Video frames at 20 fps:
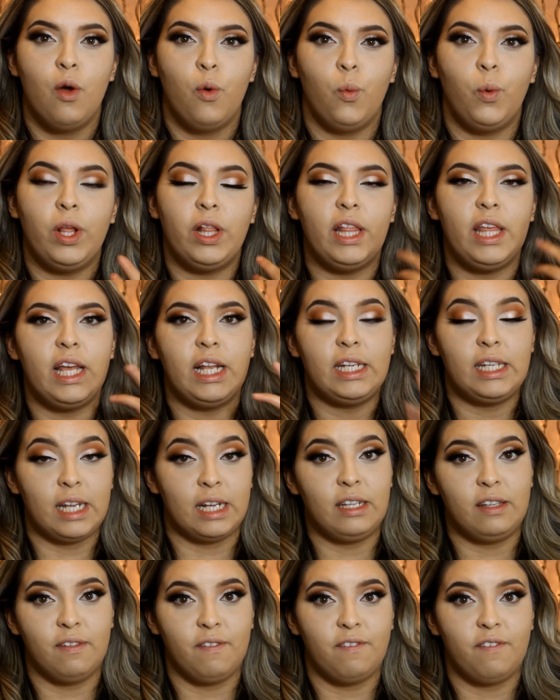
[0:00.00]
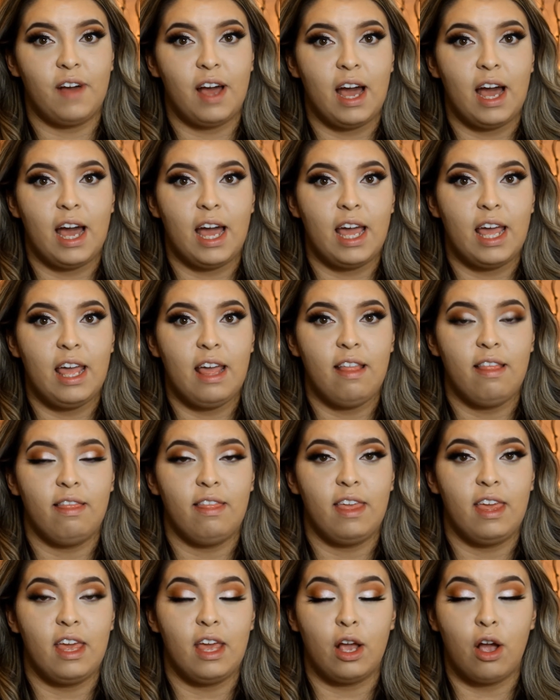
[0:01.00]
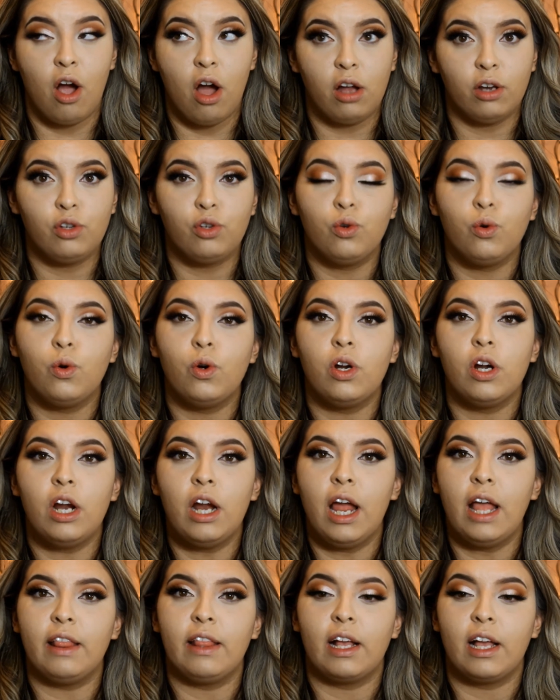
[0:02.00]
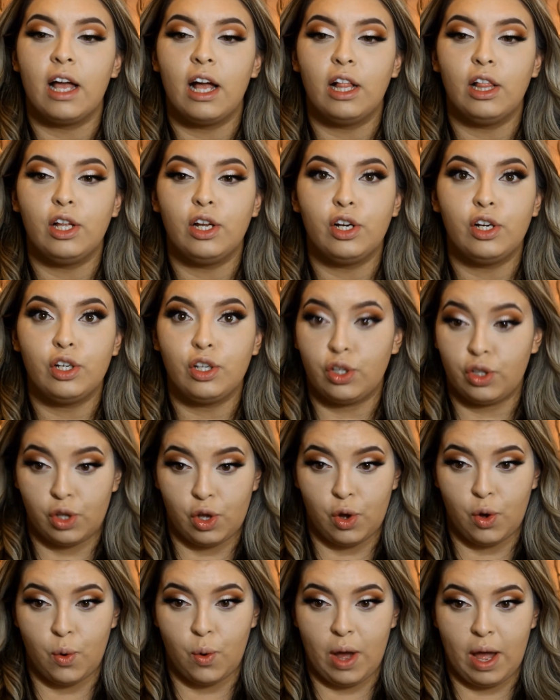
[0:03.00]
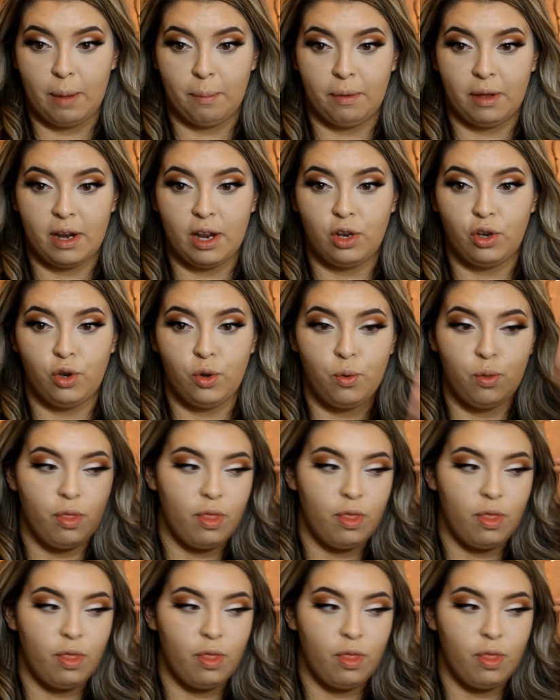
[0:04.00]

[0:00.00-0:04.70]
really intensify the contour and the color. So I'm going to do